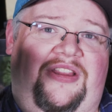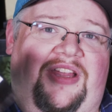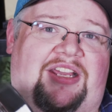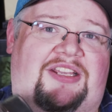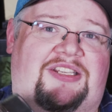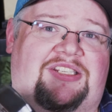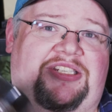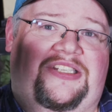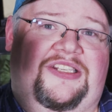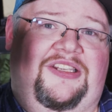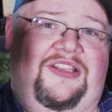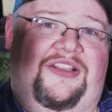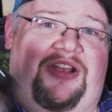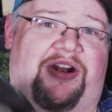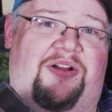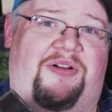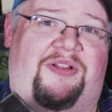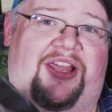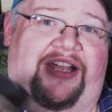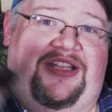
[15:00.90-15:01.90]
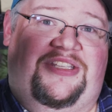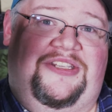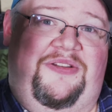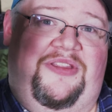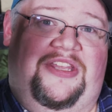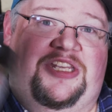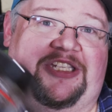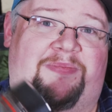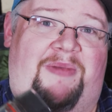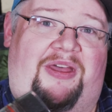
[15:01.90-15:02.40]
like like do
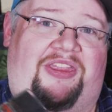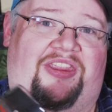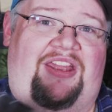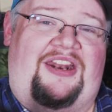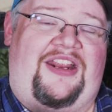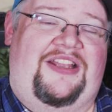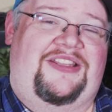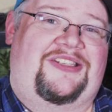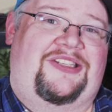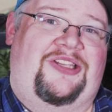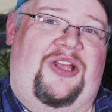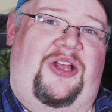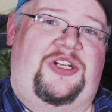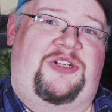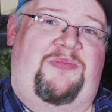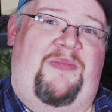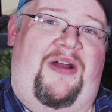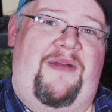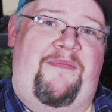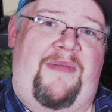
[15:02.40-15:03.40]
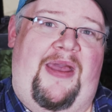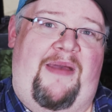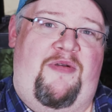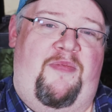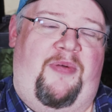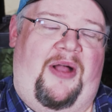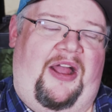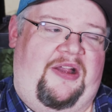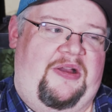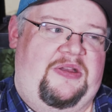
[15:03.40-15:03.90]
this method and slush my baby
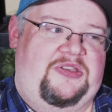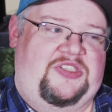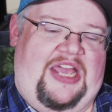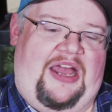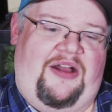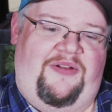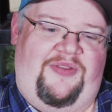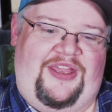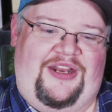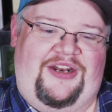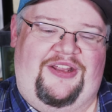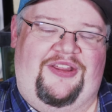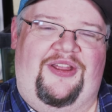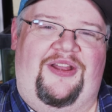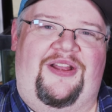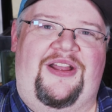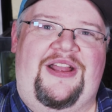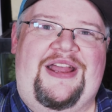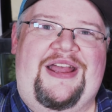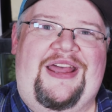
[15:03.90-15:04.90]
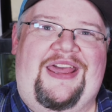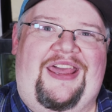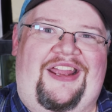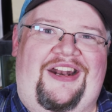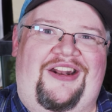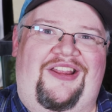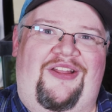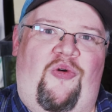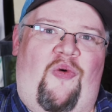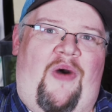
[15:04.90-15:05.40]
plecos out into
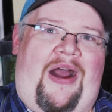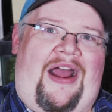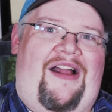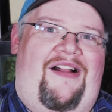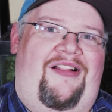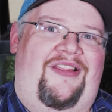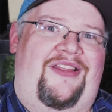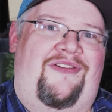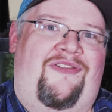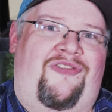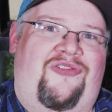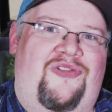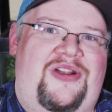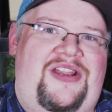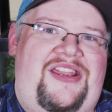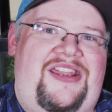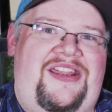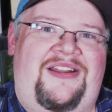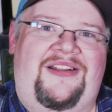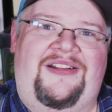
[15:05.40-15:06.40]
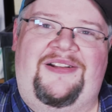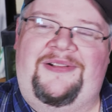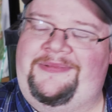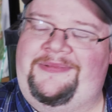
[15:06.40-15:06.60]
the wild and free.